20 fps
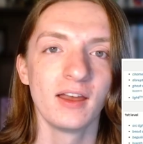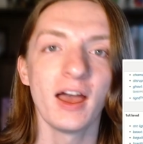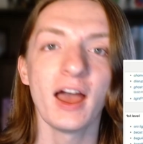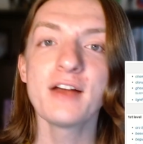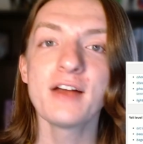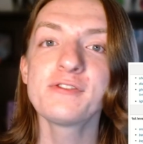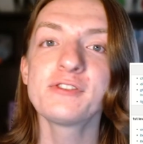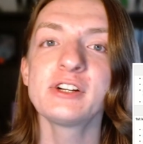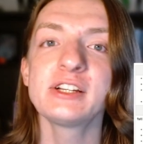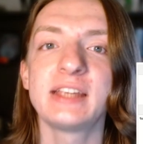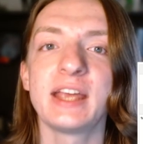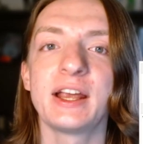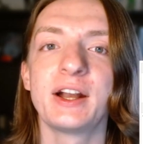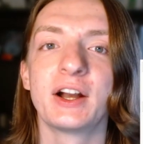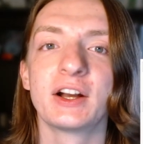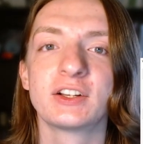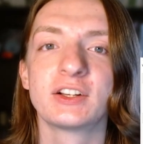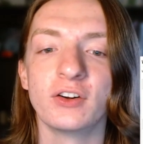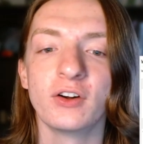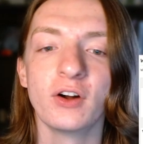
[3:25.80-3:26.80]
Every
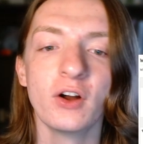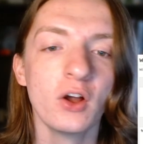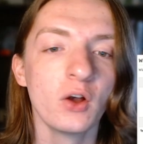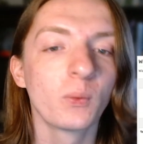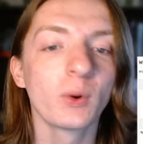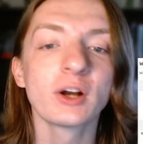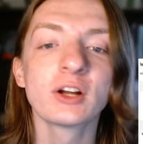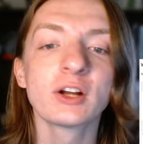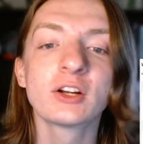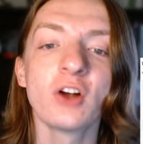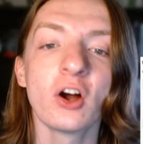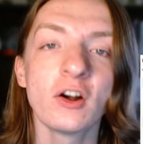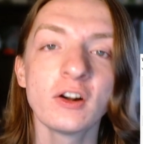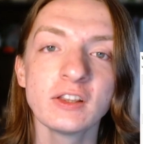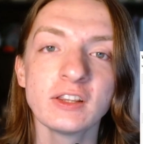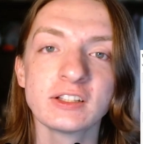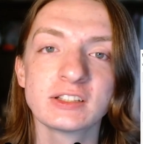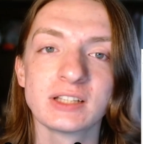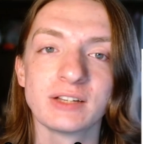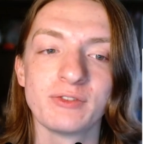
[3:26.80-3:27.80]
character,
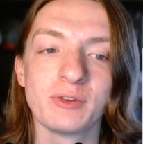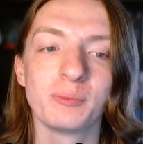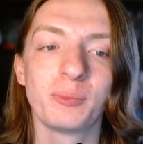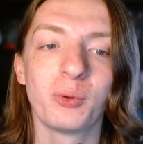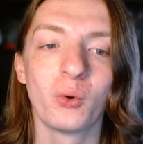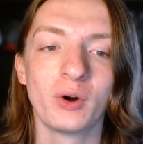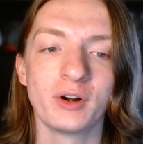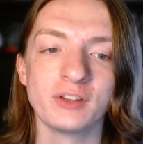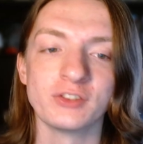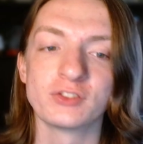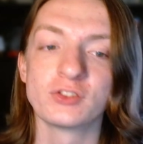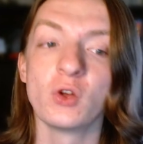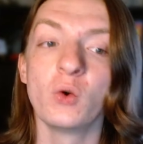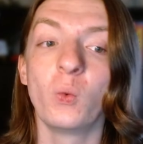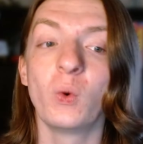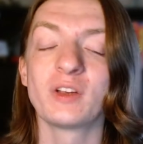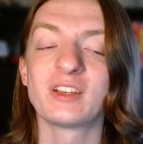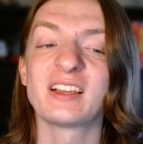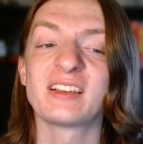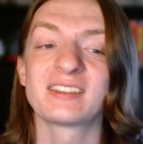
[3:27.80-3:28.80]
regardless of importance,
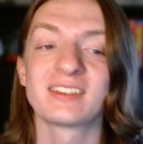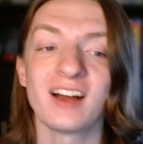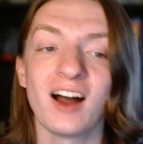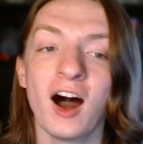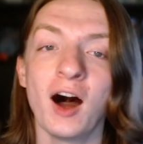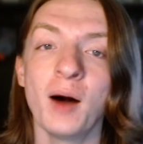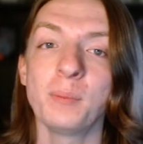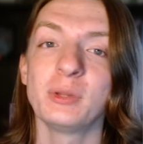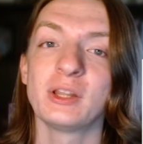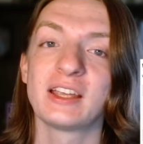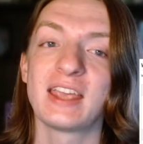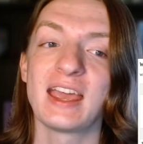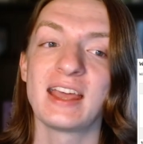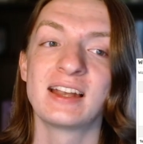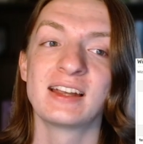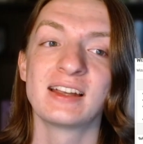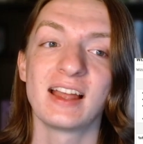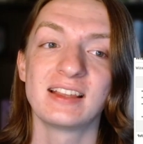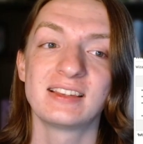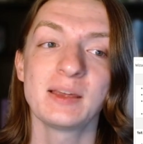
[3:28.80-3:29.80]
was as
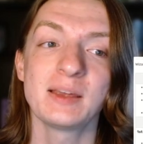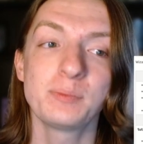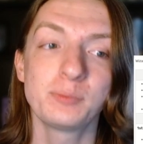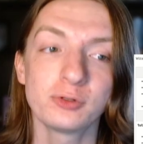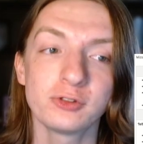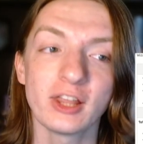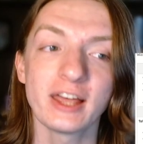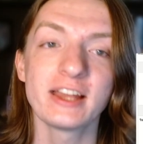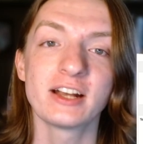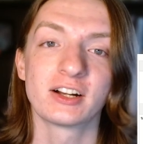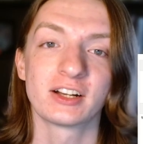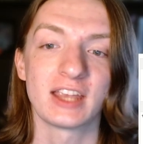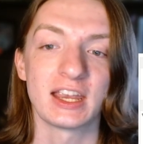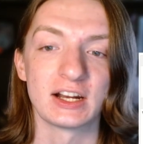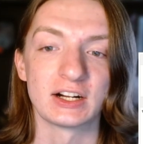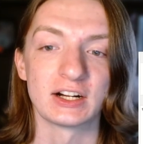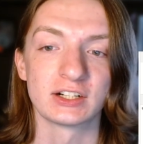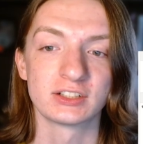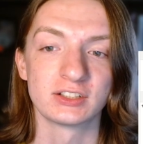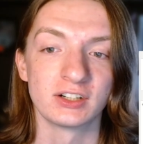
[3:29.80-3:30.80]
complicated as a player
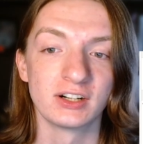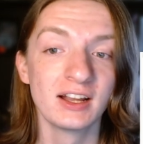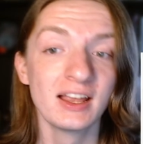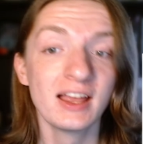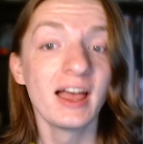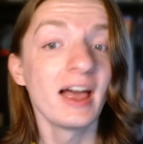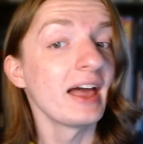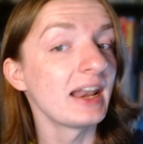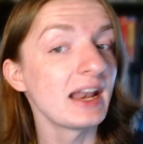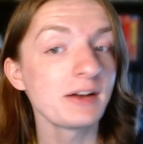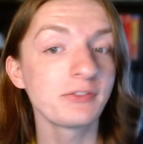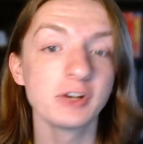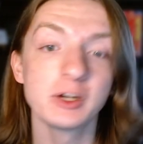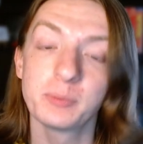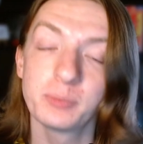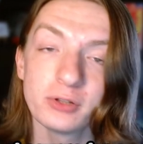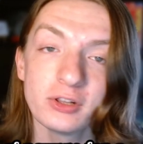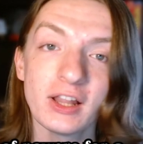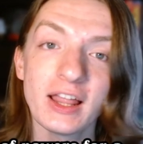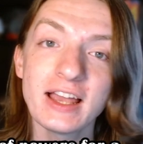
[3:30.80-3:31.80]
character, and every
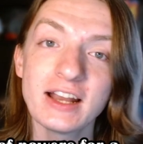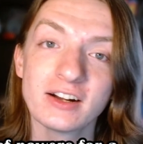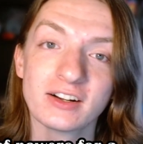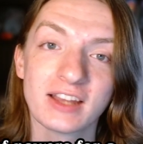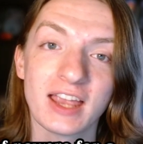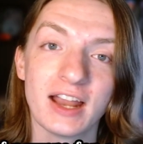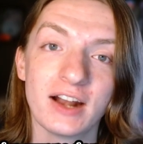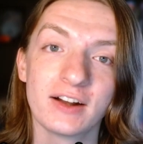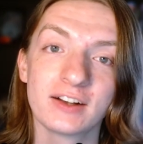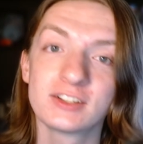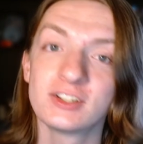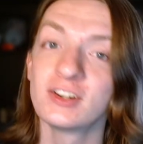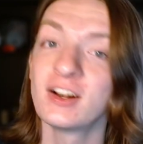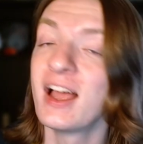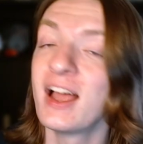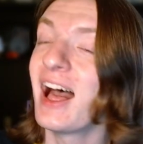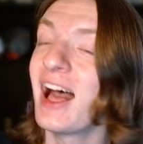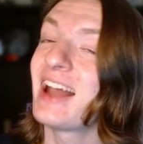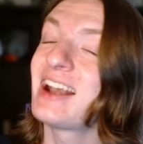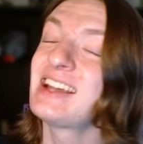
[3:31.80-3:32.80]
player character
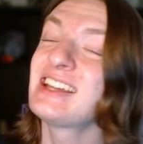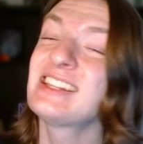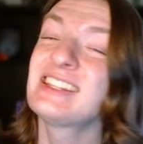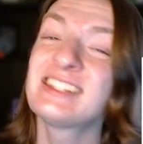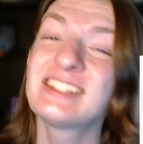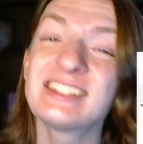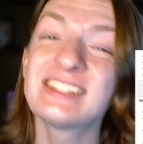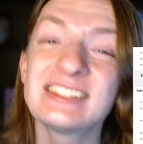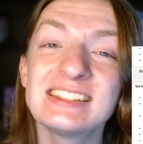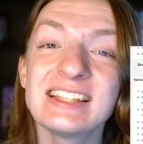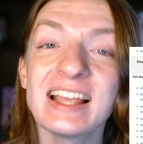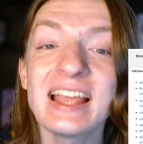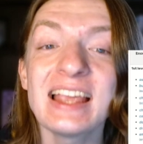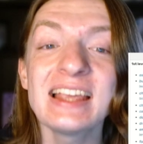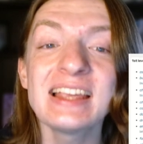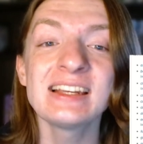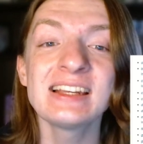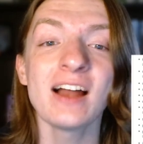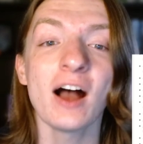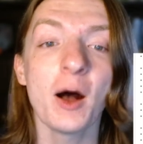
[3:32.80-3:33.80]
had an
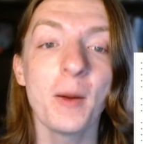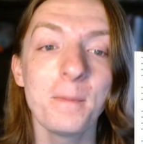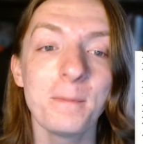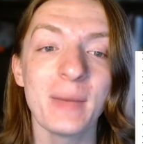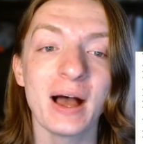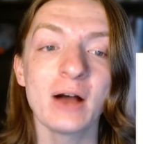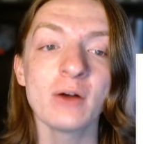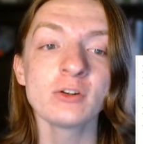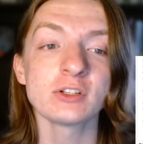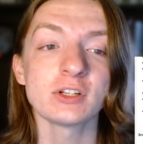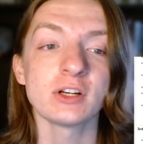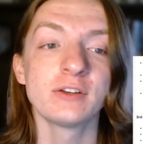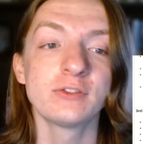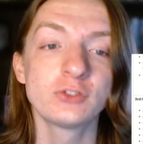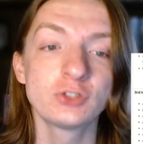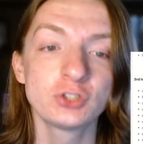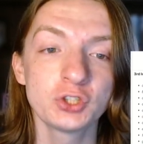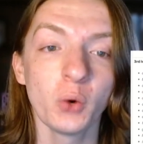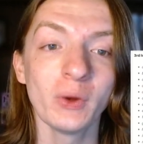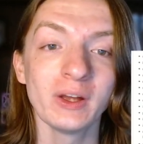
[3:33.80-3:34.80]
insane amount of
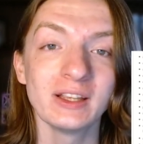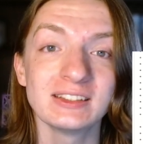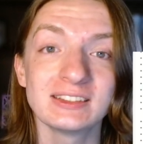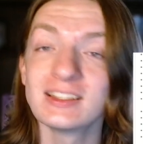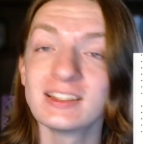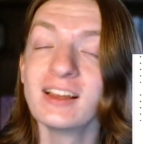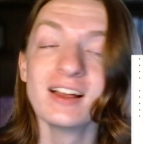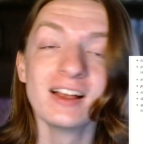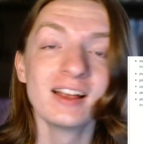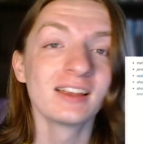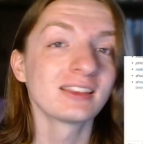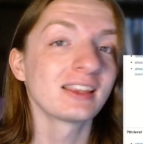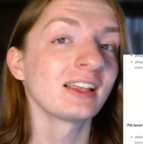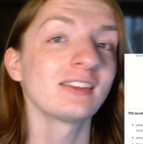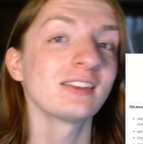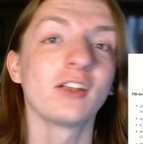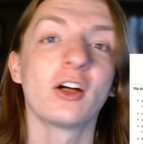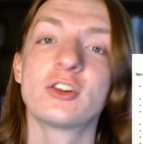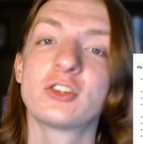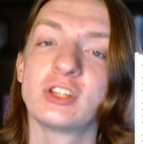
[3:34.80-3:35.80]
choice that
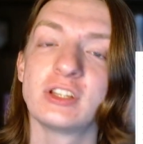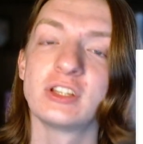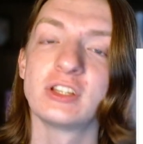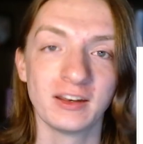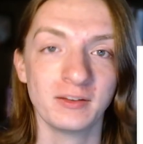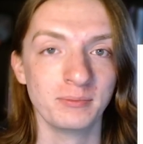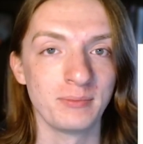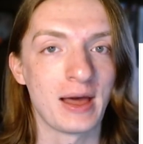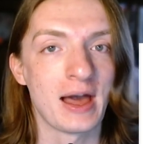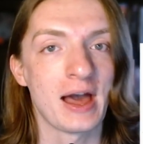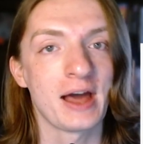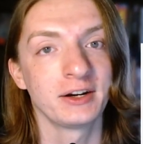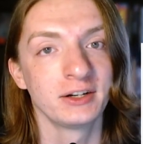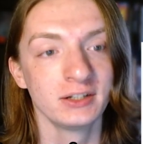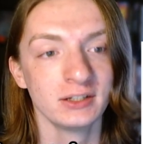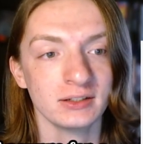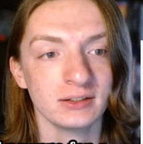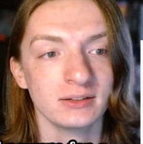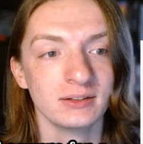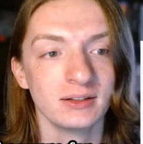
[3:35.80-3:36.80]
largely didn't matter.